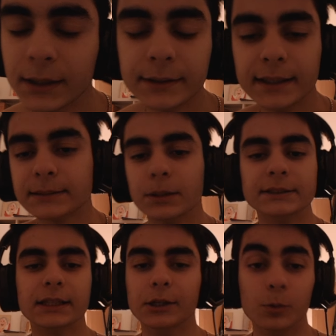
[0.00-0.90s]
That's
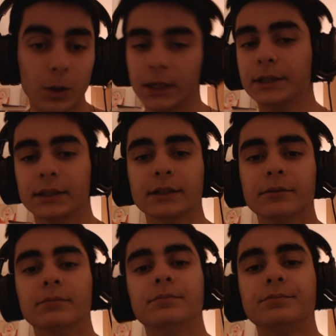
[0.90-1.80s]
basically what I did.
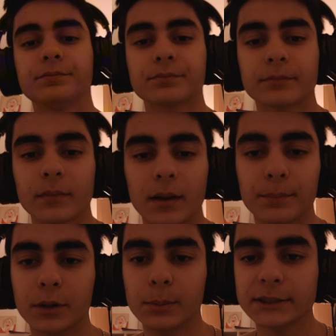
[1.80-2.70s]

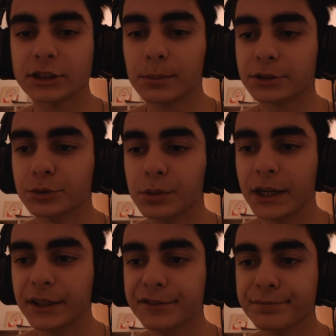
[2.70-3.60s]
Put my stop loss to
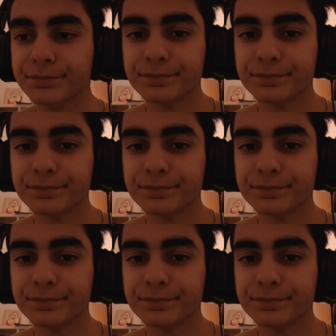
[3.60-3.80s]
break even.